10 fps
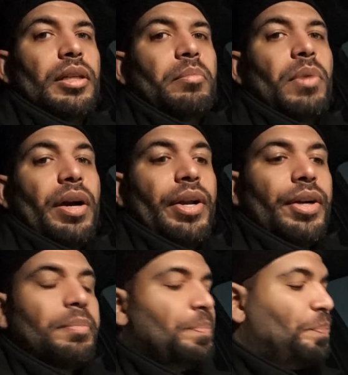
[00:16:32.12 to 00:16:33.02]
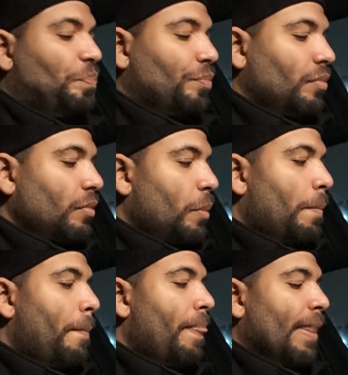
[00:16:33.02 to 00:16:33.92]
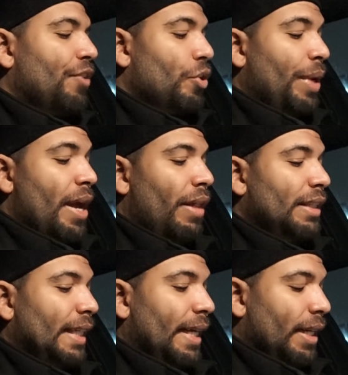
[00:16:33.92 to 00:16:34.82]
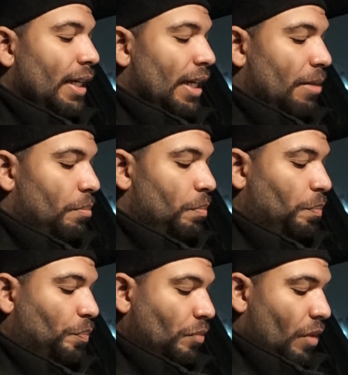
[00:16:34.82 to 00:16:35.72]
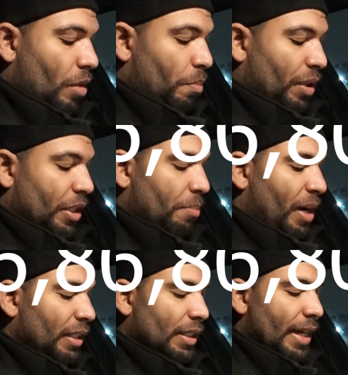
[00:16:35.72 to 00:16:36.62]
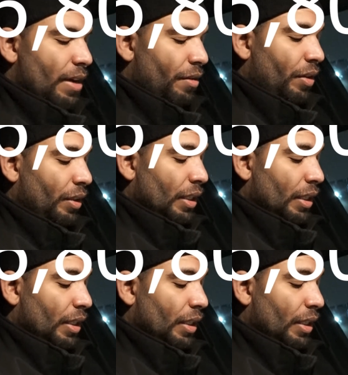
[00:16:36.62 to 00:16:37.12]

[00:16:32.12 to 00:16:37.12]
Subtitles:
monitor. So yeah, that's it. Put the deposit down,